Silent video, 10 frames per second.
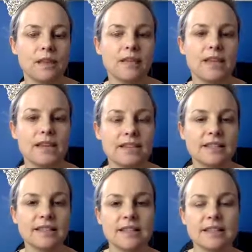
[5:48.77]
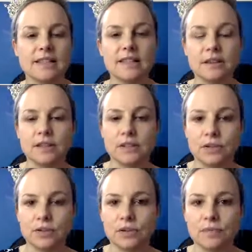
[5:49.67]
that isn't necessarily
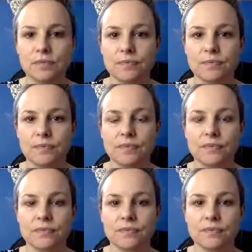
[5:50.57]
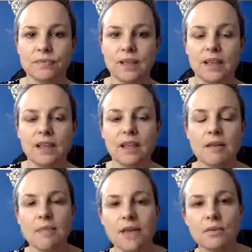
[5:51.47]
true?
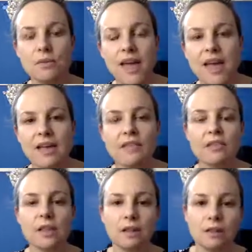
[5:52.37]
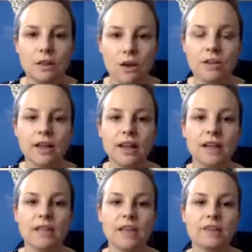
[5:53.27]
And be aware that the
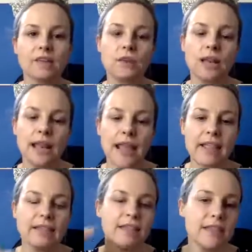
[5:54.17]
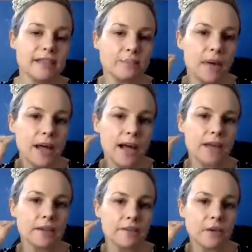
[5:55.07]
longer that you let this
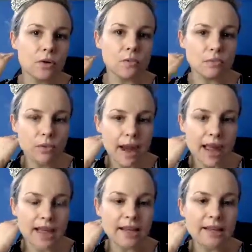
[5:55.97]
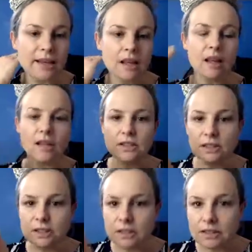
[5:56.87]
part of your brain
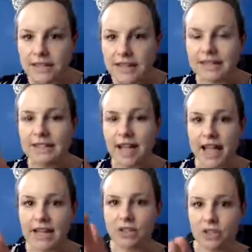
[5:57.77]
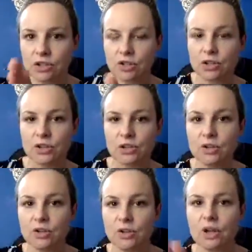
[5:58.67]
dictate to
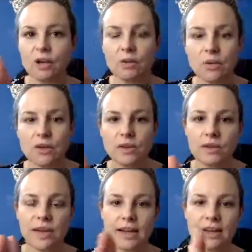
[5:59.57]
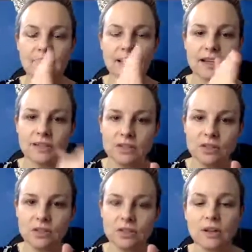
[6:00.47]
you what you can and can't
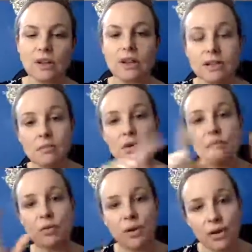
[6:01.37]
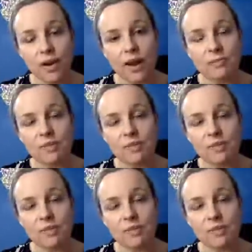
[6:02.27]
do, the more programmed